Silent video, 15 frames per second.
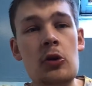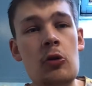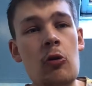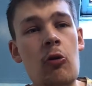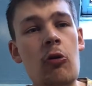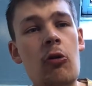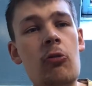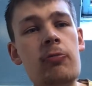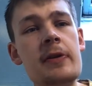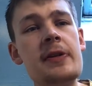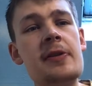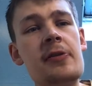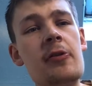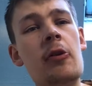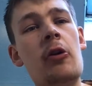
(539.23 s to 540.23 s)
You
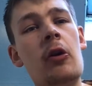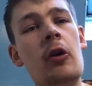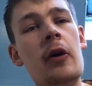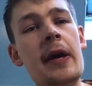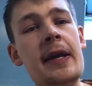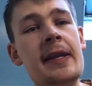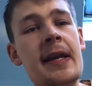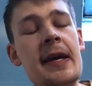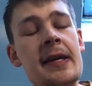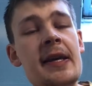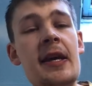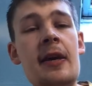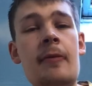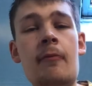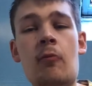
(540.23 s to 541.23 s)
always thought in that
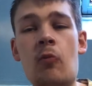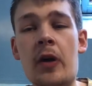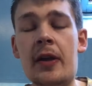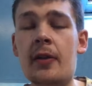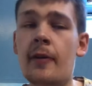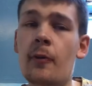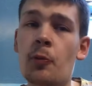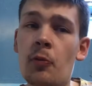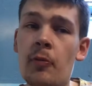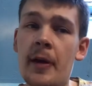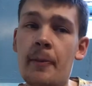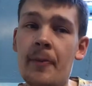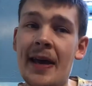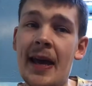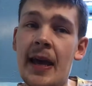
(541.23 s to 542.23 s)
game when Liverpool
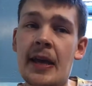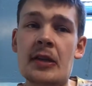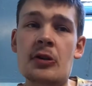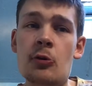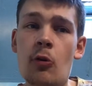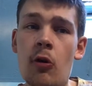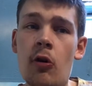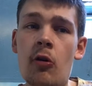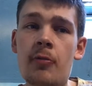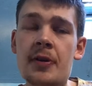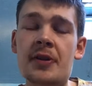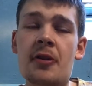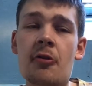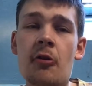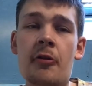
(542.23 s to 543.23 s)
went behind, you
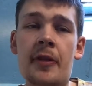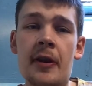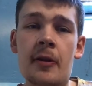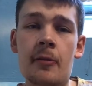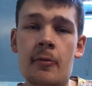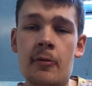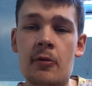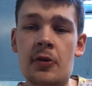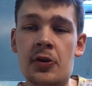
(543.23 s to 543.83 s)
always thought that they were